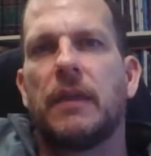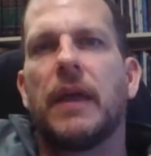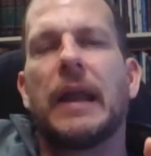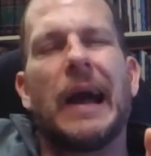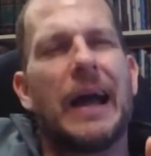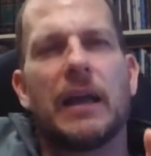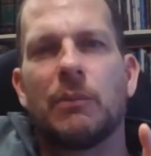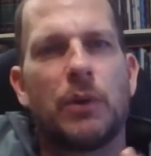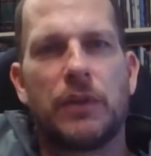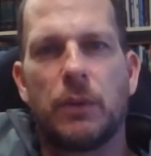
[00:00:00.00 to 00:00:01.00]
that I
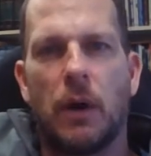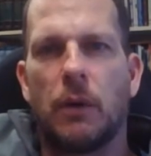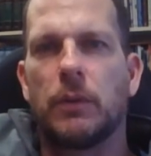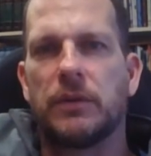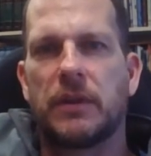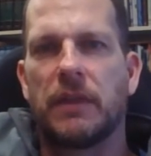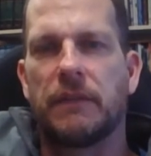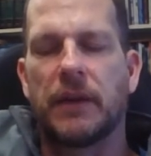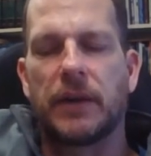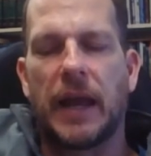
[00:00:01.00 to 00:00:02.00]
am with you always to the
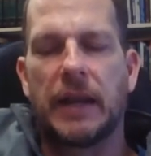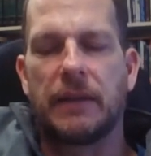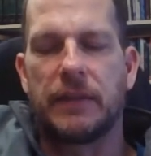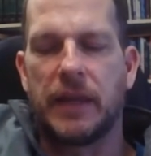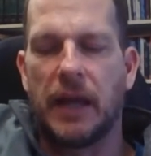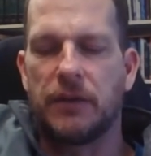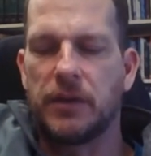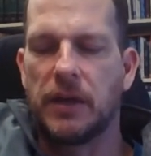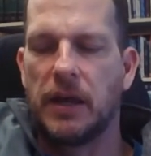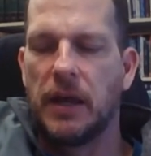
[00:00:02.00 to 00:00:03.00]
very end of the age.